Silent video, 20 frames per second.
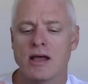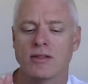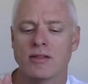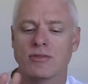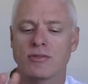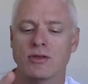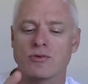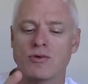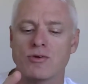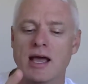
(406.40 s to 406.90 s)

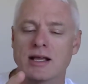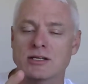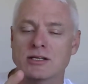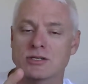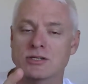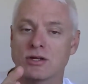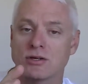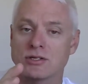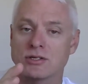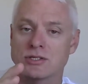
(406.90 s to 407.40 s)
The drag
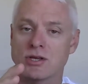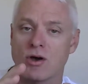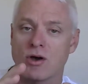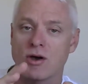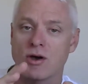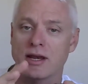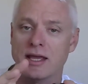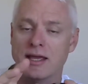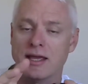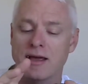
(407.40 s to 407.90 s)
is on the
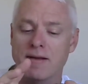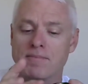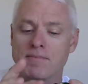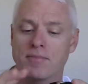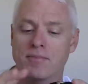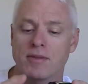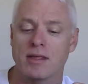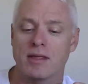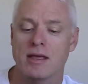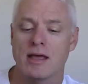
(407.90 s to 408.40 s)
side here,
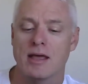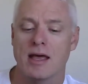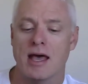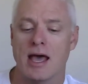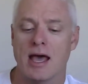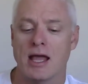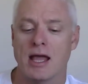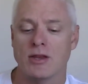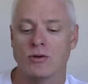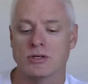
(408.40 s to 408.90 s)

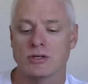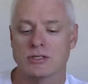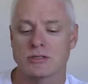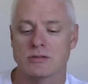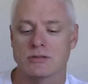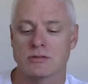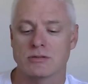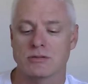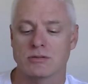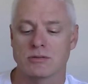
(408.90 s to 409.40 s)
and you'll
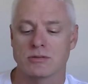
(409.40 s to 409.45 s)
just